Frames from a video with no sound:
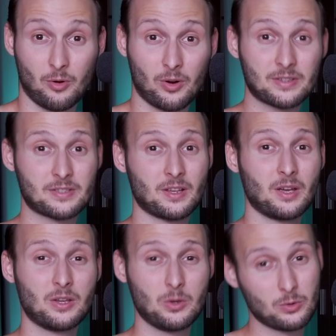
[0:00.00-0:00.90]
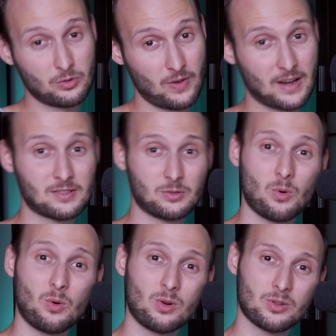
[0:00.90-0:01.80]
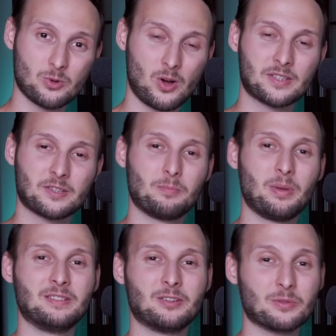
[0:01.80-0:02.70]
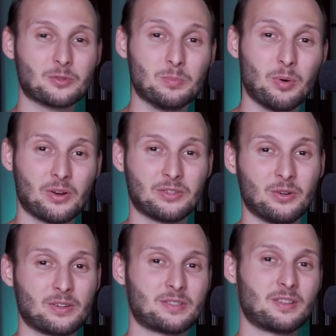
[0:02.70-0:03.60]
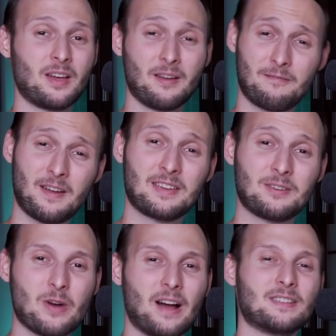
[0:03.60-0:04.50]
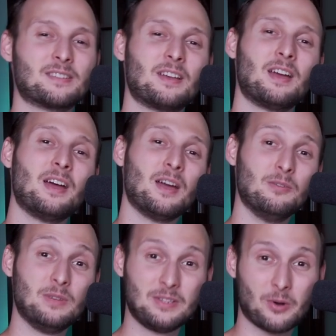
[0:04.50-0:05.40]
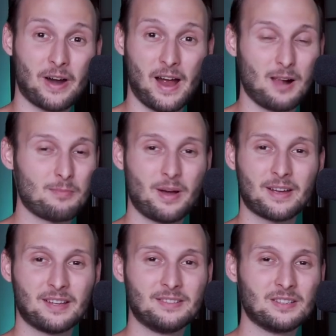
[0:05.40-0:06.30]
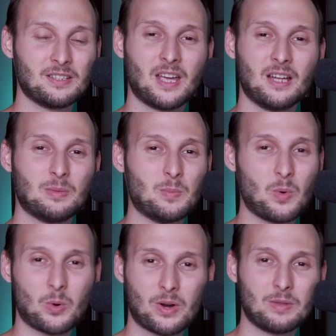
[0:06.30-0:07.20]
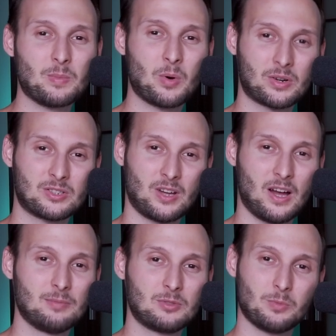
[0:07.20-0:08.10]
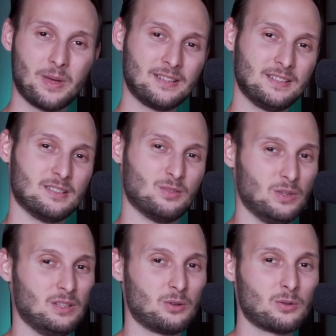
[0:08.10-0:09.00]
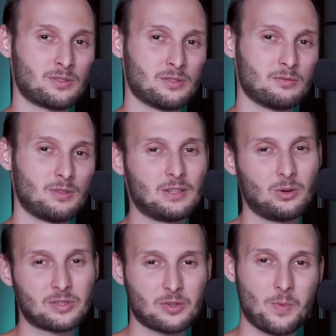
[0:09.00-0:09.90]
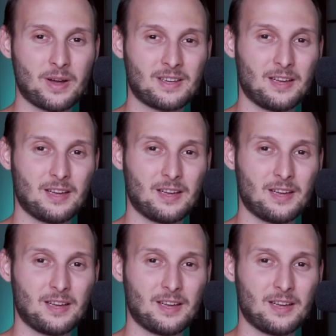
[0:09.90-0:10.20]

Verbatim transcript: First, huge thanks to all the awesome Patreon supporters. Thank you guys! With your help I can dedicate more and more time to make these videos and also my